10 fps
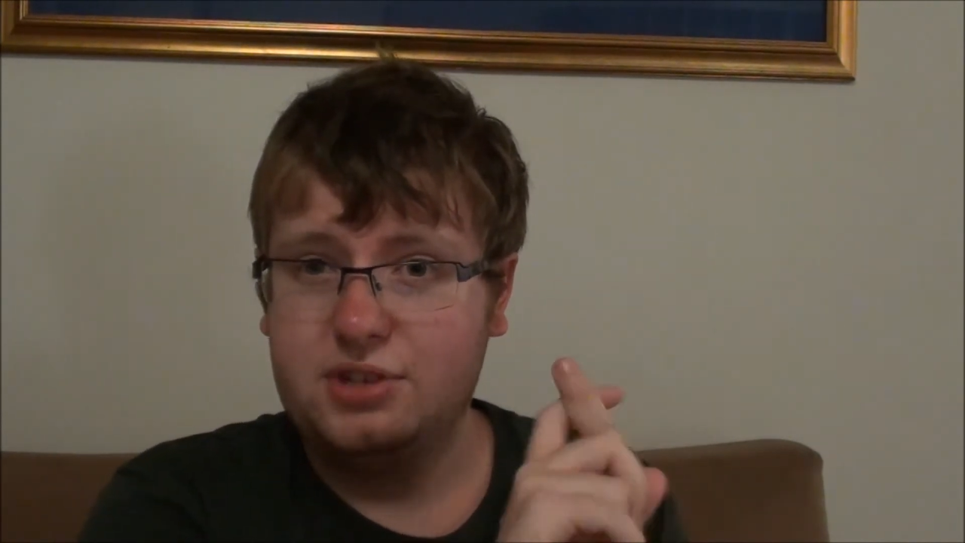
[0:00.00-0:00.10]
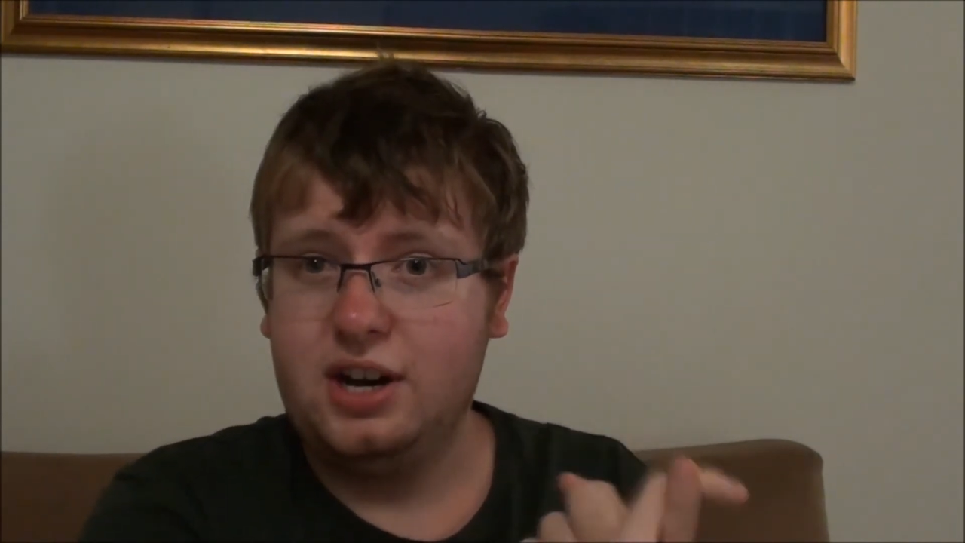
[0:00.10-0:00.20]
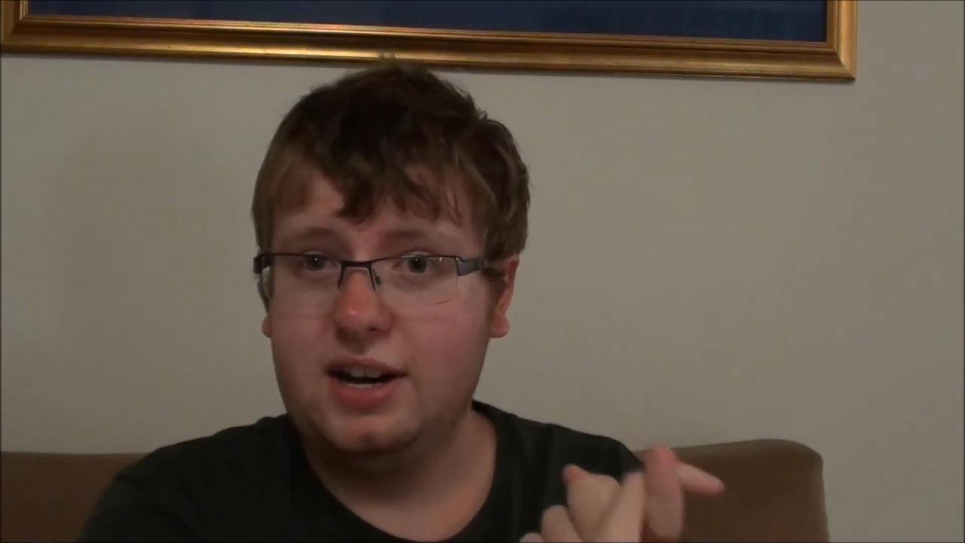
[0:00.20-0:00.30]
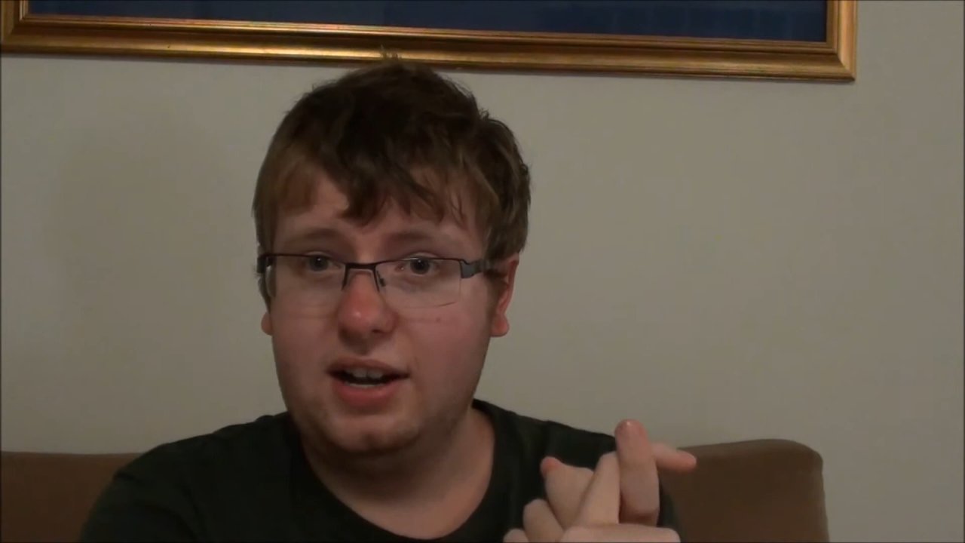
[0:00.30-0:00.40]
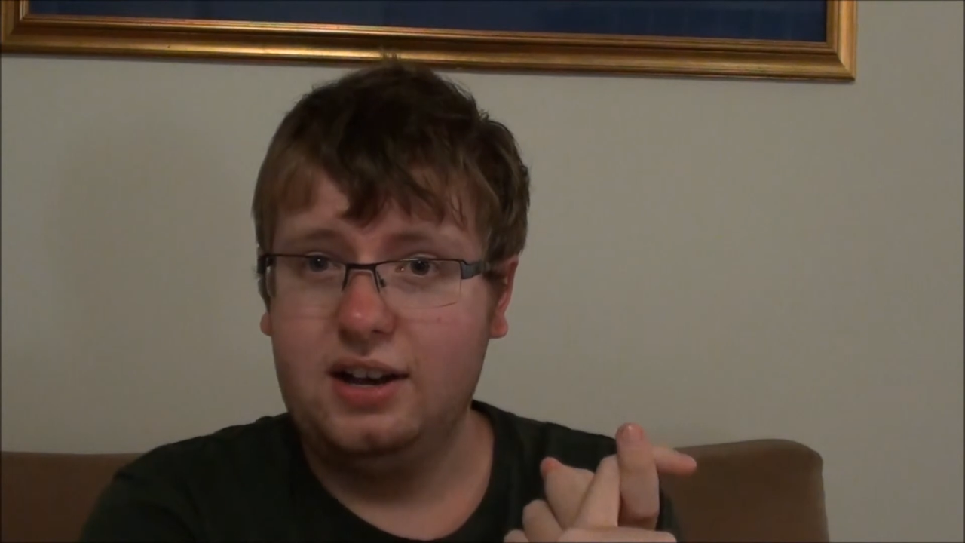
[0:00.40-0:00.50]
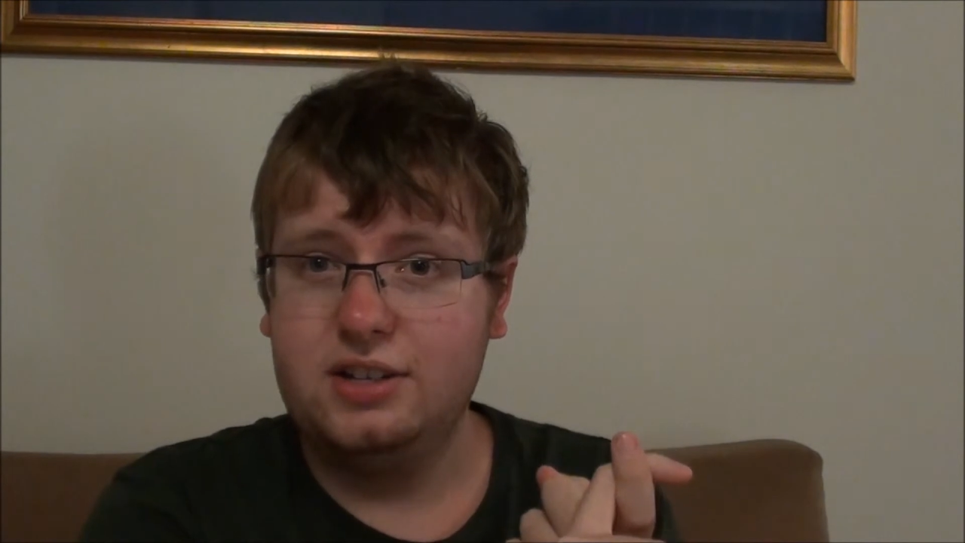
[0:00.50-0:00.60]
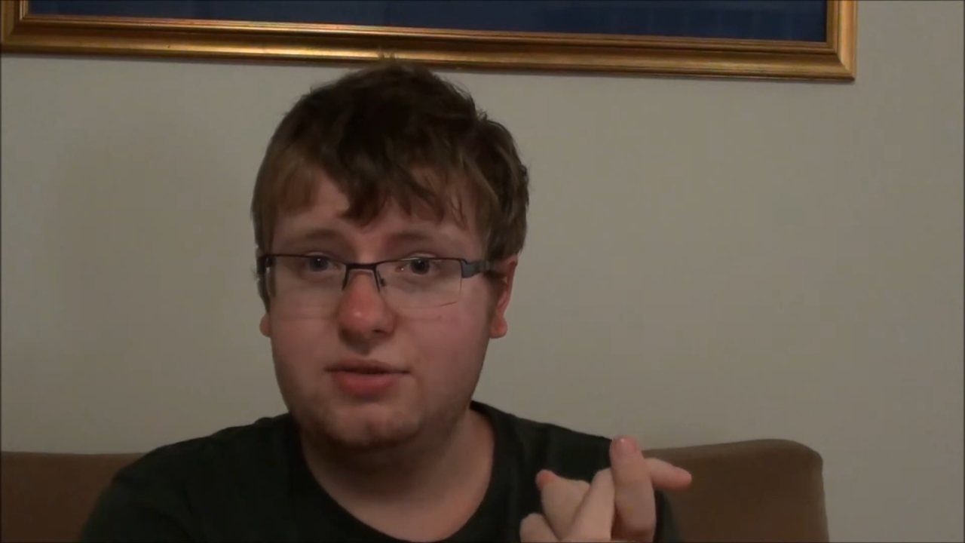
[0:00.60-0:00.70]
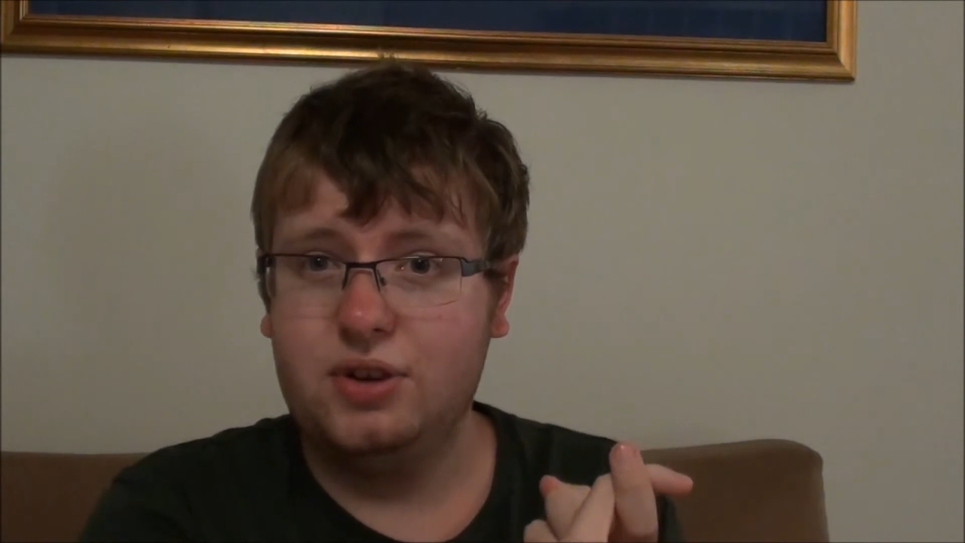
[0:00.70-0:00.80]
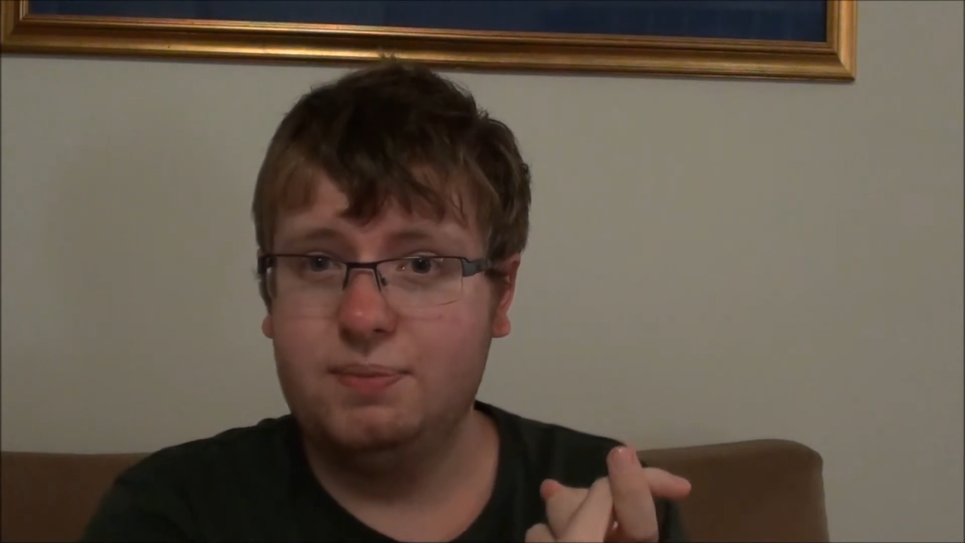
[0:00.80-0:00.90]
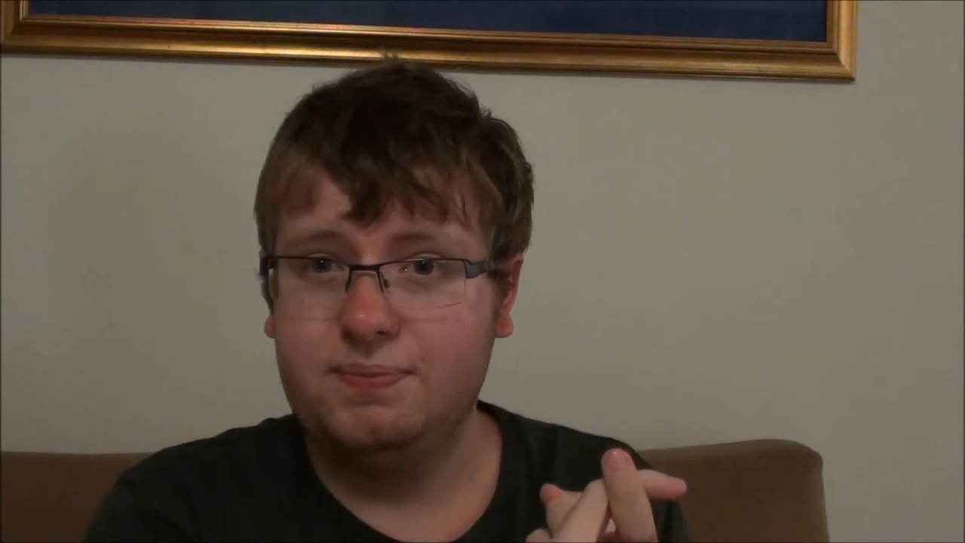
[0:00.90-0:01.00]
Dying Light
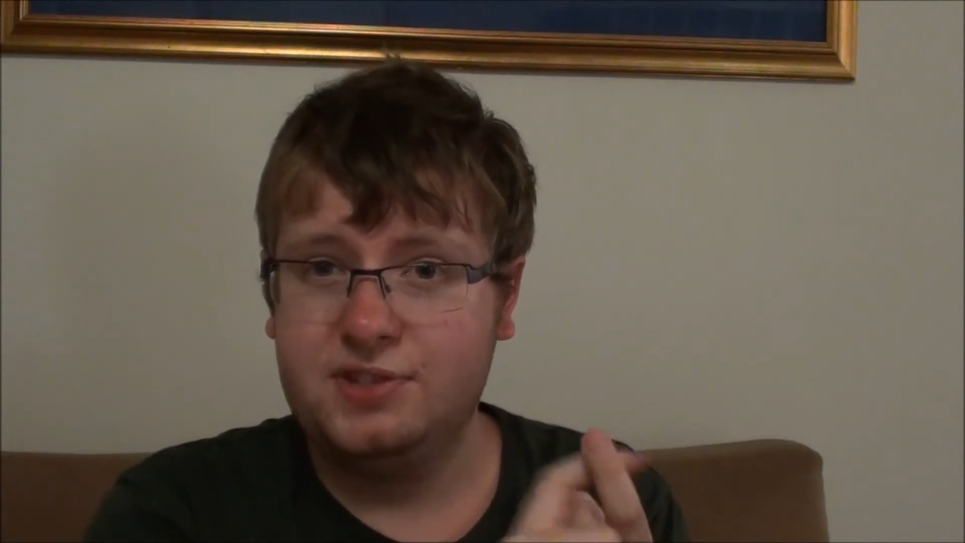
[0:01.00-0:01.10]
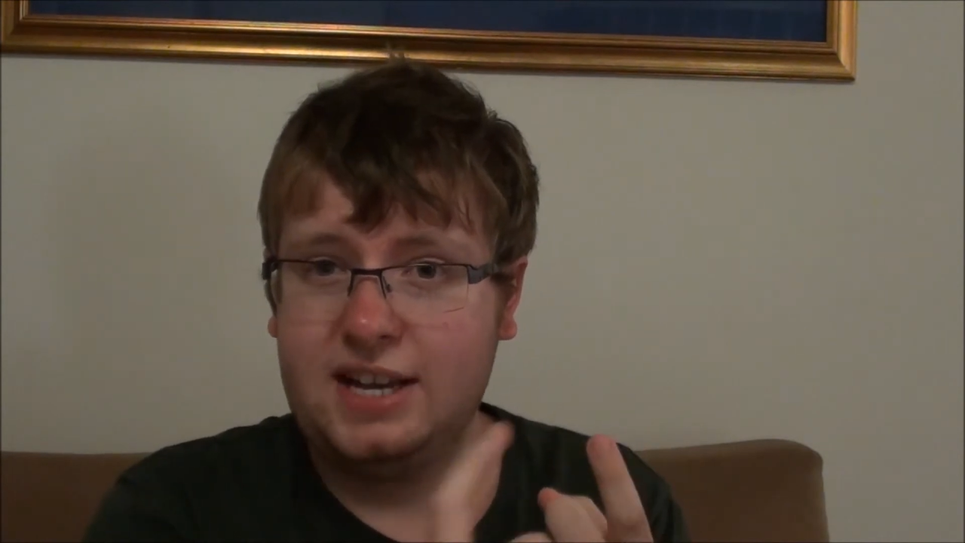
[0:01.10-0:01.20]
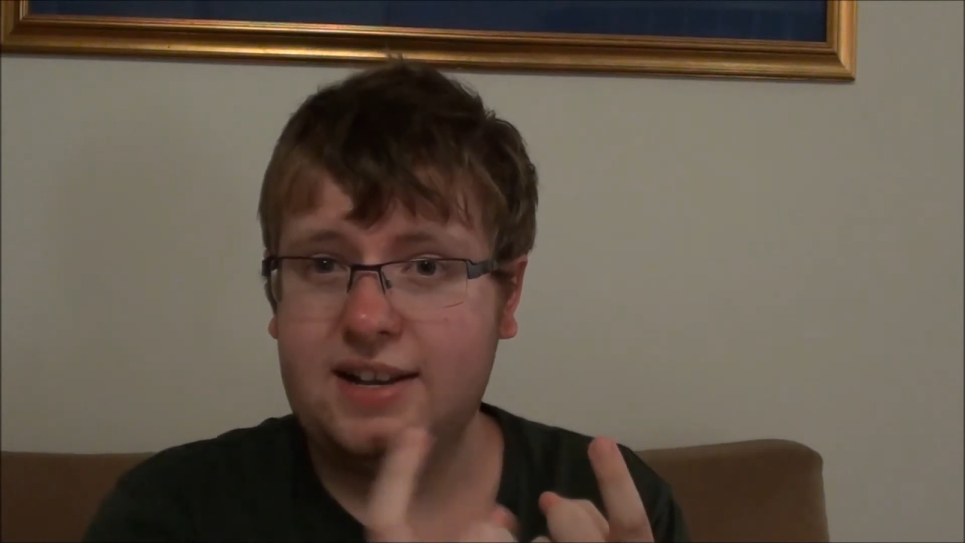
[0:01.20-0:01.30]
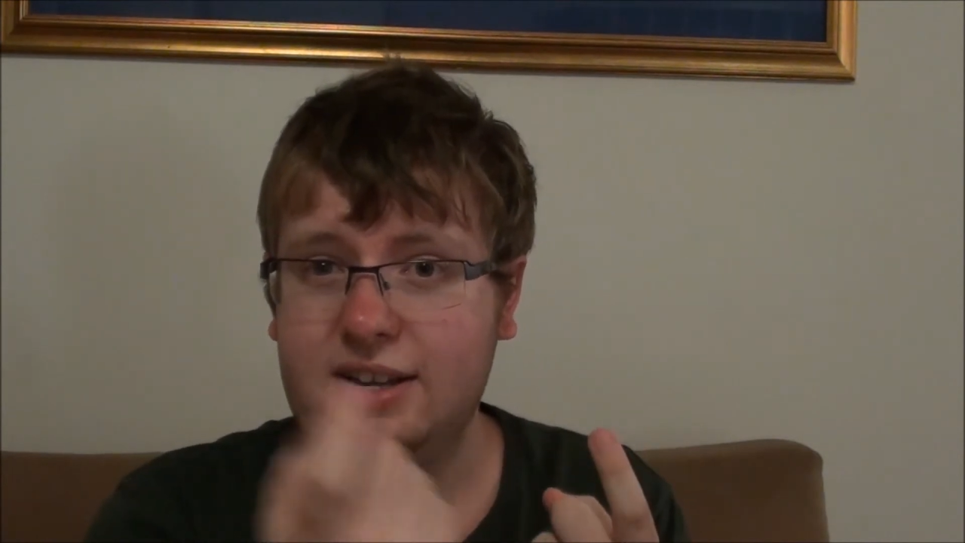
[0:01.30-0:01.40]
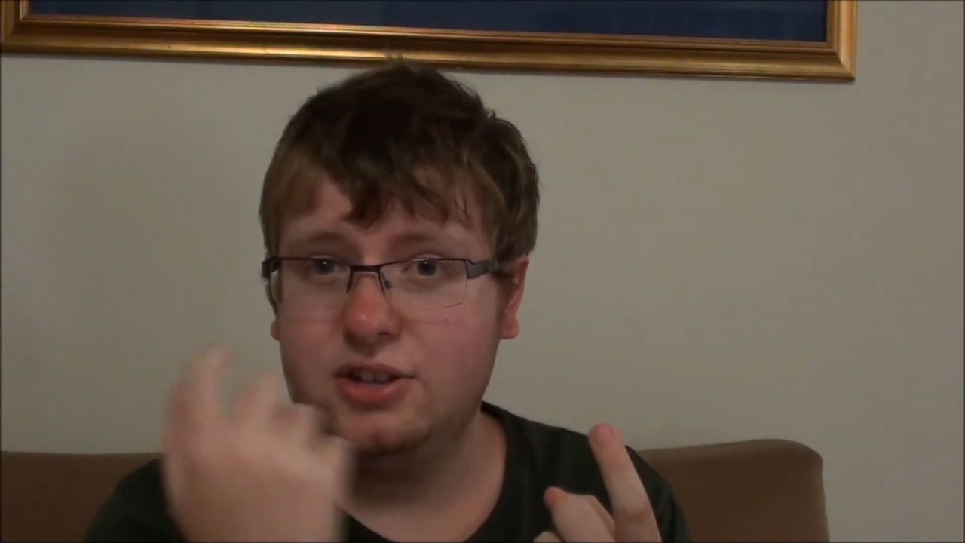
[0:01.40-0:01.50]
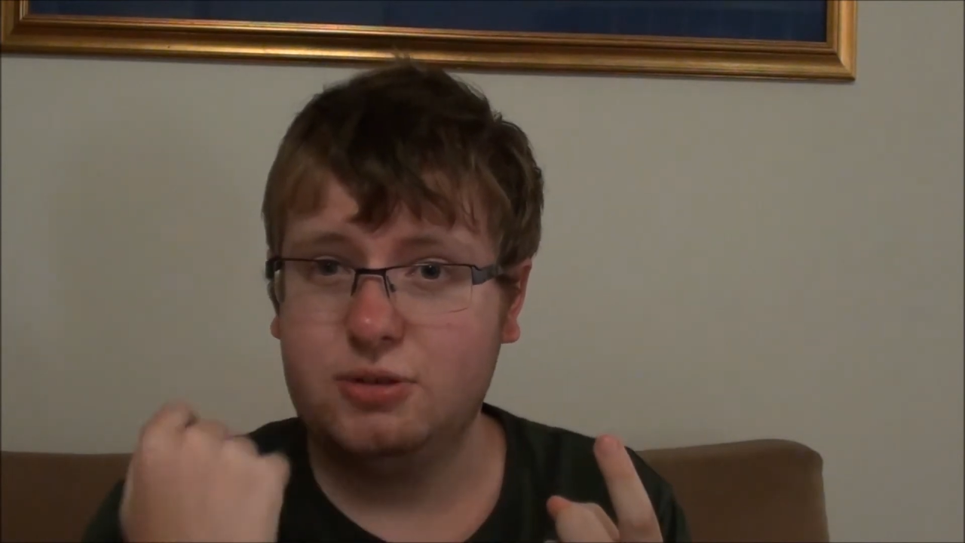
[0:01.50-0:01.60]
from Techland,